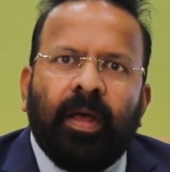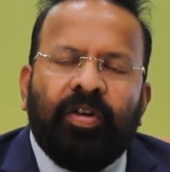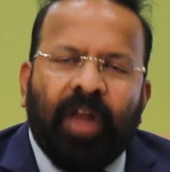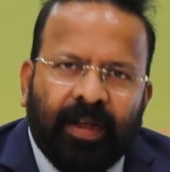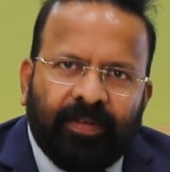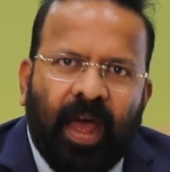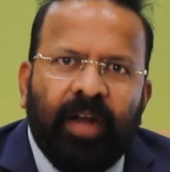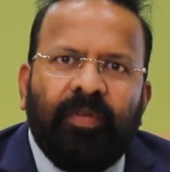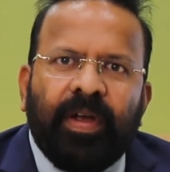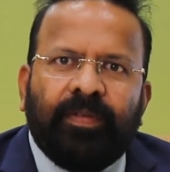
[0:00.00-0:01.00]
tax
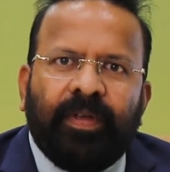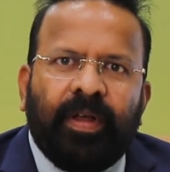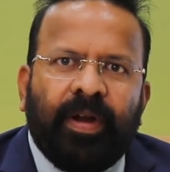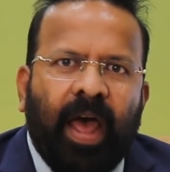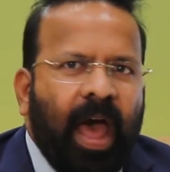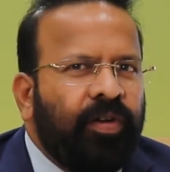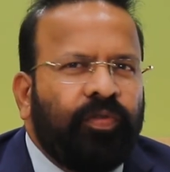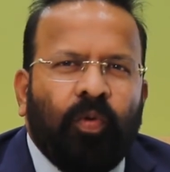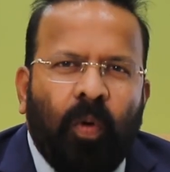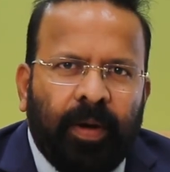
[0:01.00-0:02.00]
advisor, and
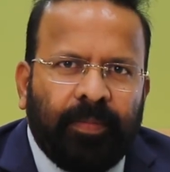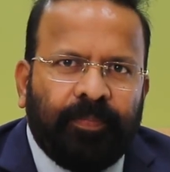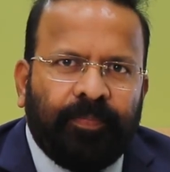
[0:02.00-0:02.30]
so on.